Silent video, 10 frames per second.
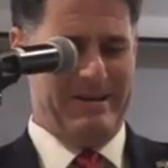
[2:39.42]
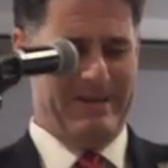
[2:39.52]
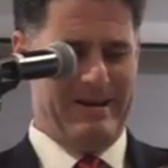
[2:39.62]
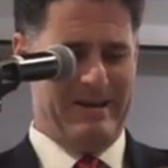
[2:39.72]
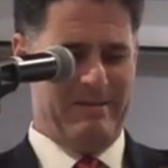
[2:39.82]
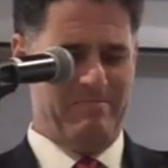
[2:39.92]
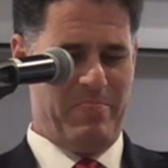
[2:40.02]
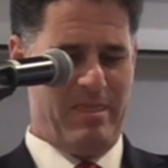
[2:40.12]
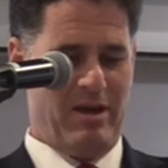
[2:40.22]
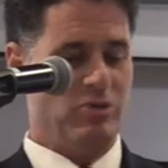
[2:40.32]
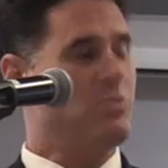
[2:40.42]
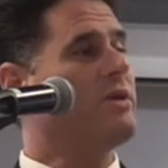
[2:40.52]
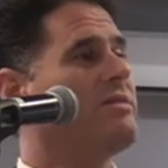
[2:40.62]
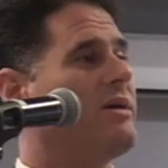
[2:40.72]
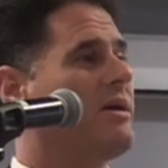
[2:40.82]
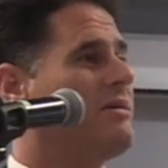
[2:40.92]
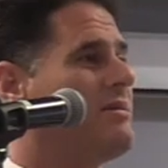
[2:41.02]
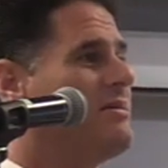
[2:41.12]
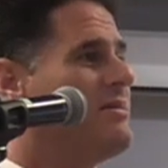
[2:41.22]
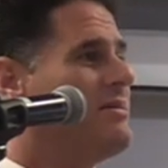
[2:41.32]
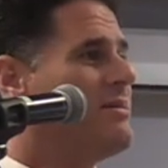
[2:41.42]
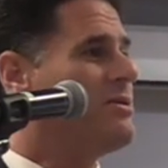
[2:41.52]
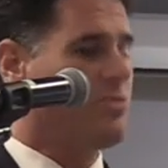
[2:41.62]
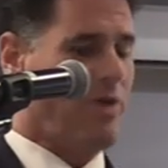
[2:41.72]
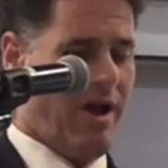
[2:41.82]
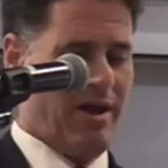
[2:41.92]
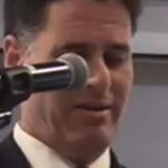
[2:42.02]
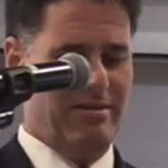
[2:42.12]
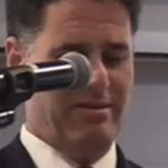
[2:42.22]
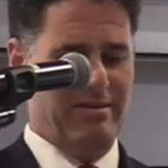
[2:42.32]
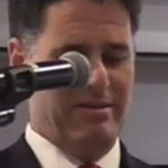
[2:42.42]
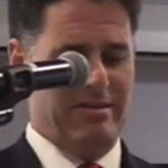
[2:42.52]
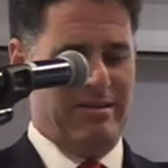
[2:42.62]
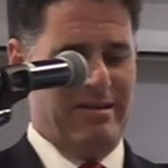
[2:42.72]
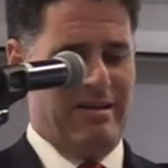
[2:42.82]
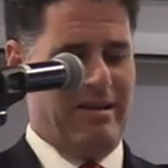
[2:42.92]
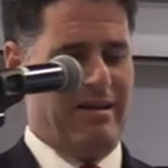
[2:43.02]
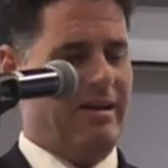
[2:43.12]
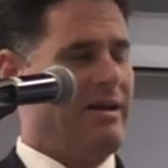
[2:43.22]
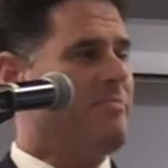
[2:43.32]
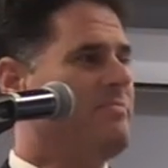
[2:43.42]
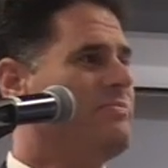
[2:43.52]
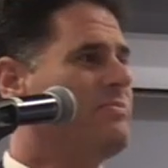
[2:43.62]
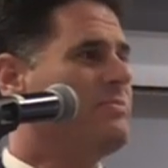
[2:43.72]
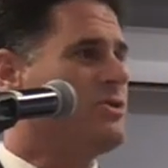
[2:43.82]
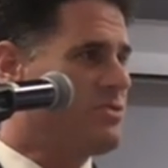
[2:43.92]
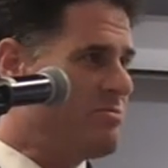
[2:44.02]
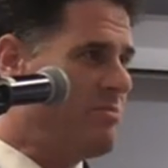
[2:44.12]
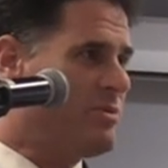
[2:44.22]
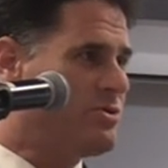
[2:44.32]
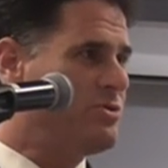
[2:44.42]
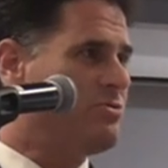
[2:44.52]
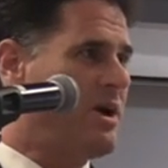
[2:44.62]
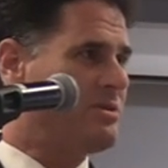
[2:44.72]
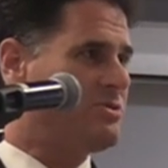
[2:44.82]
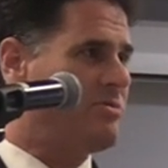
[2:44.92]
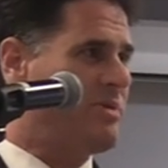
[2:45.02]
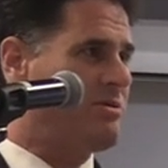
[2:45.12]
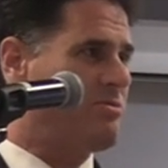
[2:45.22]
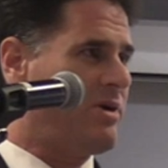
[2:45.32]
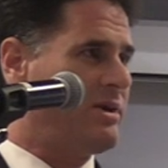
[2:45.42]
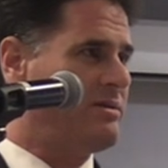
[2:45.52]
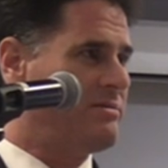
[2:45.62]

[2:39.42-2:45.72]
Um, I also want to thank Ron. Um, just remember, two Rons don't make a right.